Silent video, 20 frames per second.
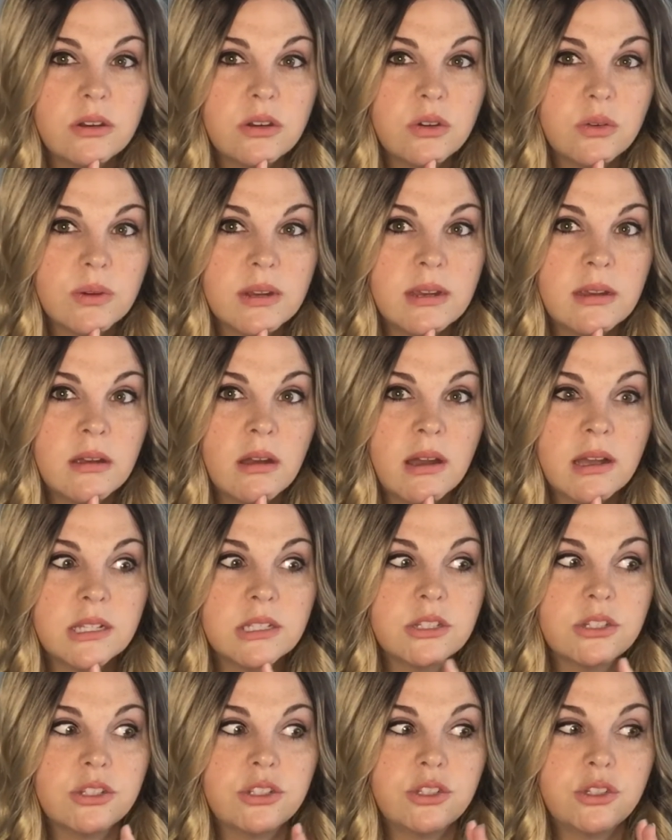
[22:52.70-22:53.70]
Green
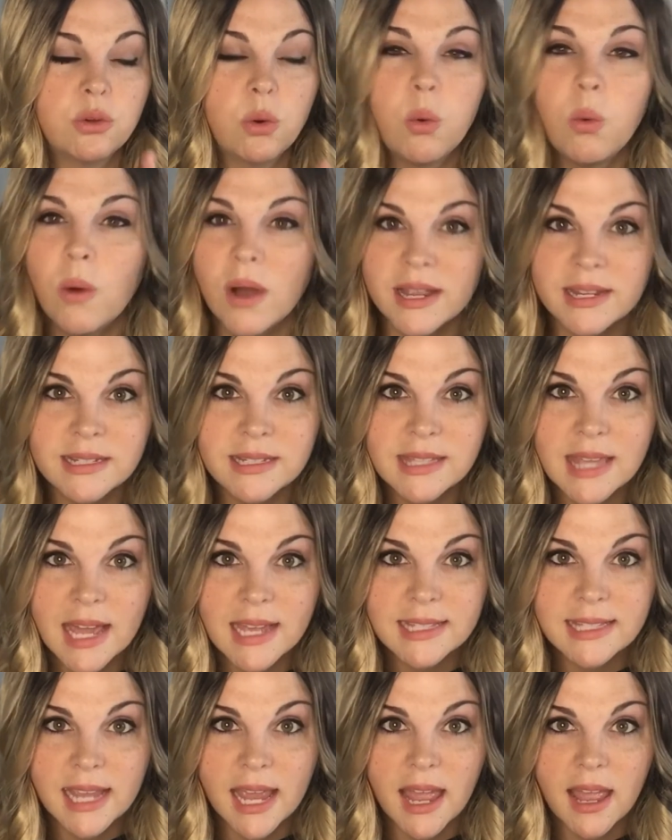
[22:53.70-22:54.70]
Gods twice
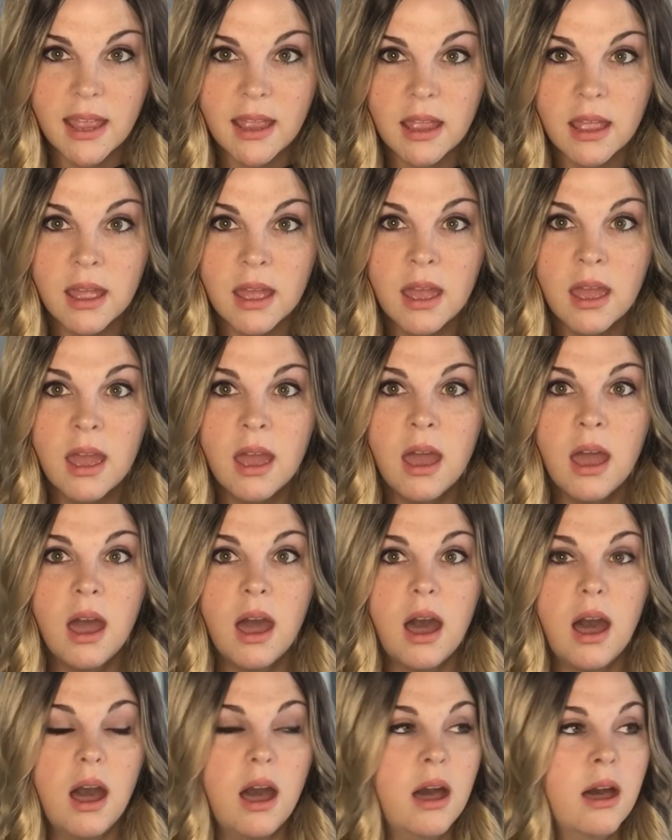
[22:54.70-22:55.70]
that day.
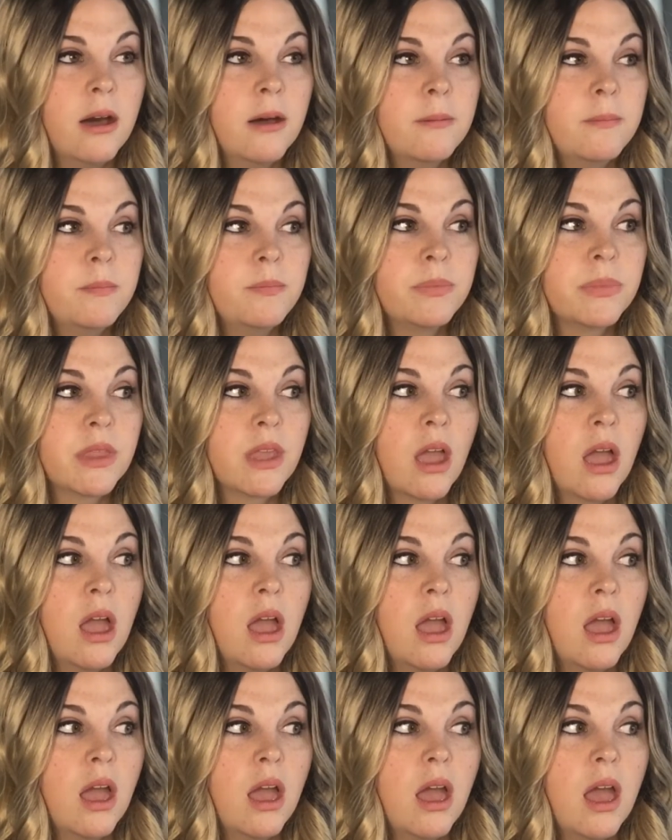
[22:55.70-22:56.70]
And
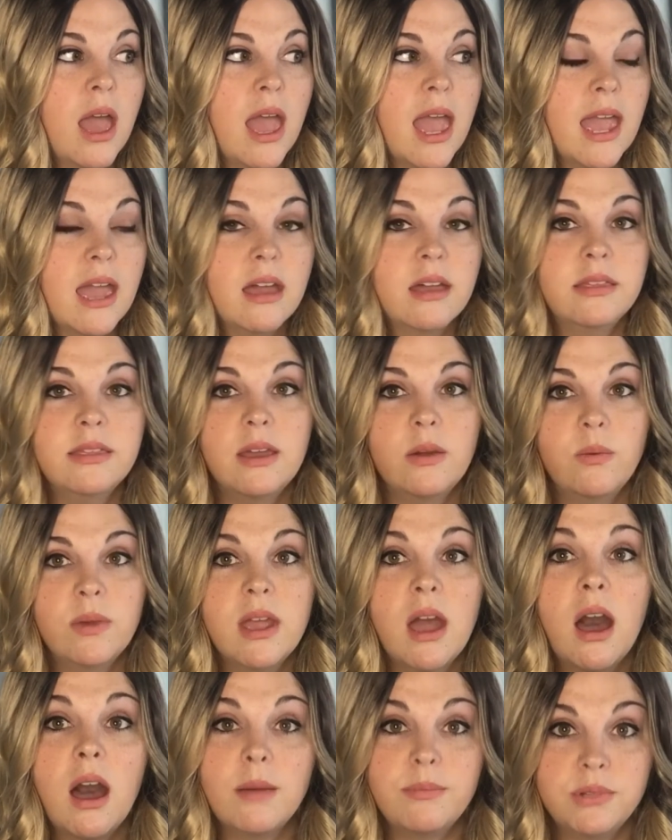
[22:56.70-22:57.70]
then we
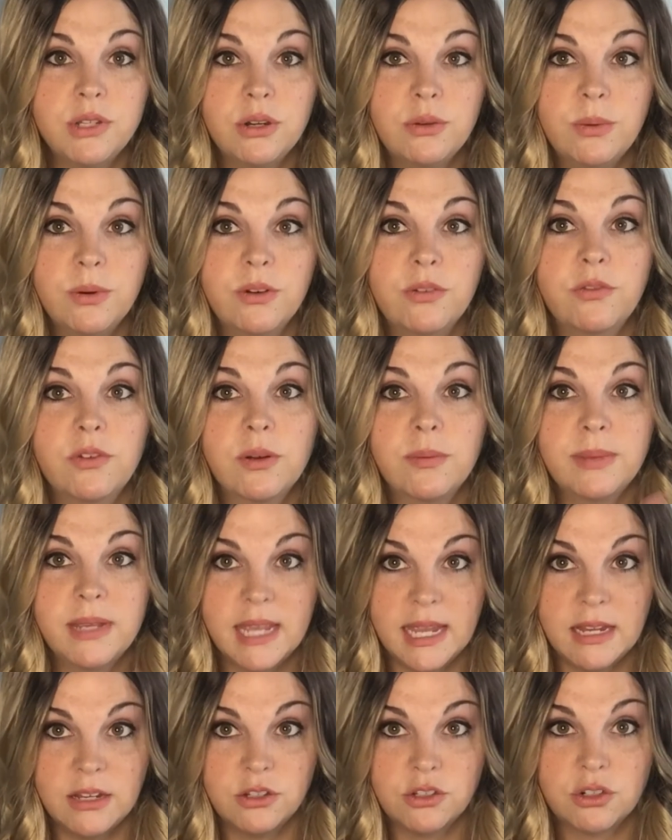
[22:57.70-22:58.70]
hopped over from
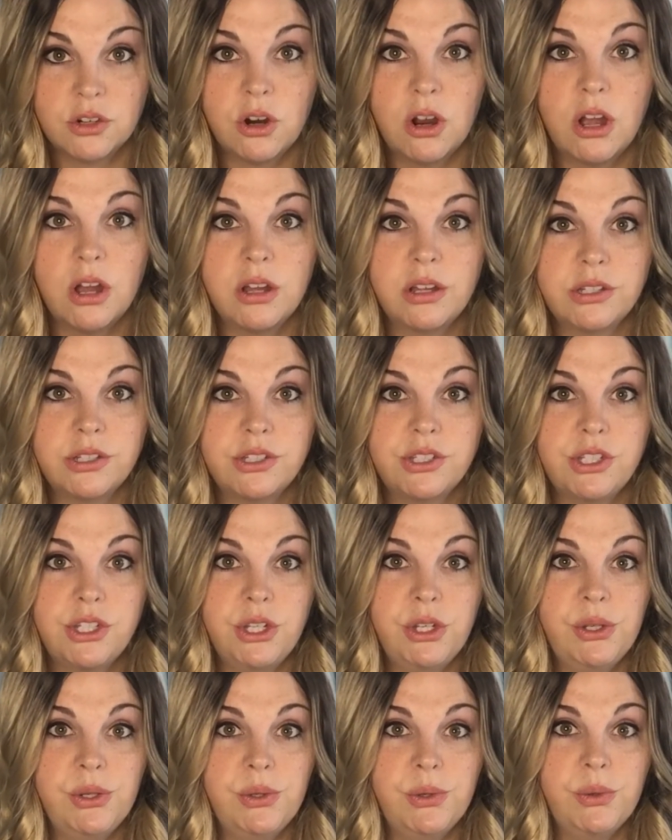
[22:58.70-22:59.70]
King's Cross
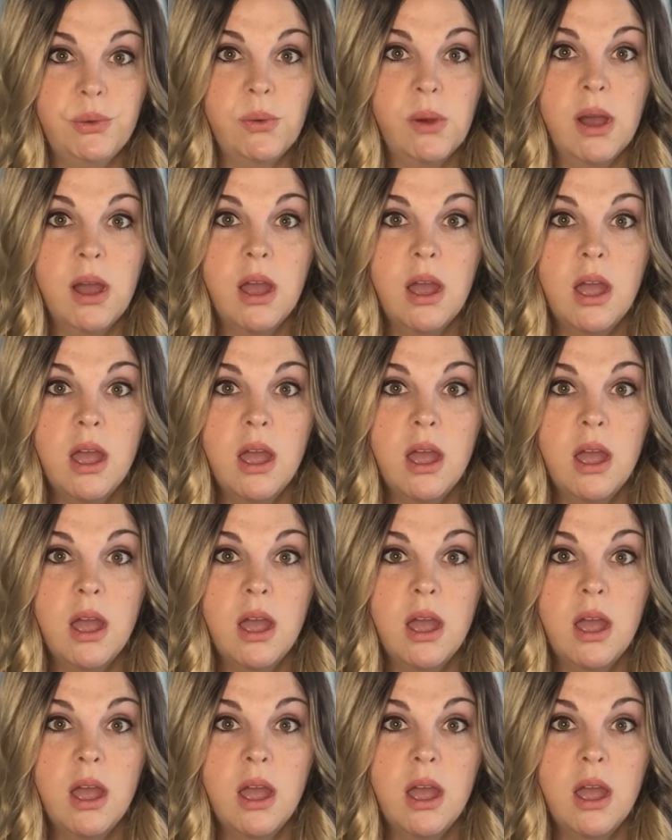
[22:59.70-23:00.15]
to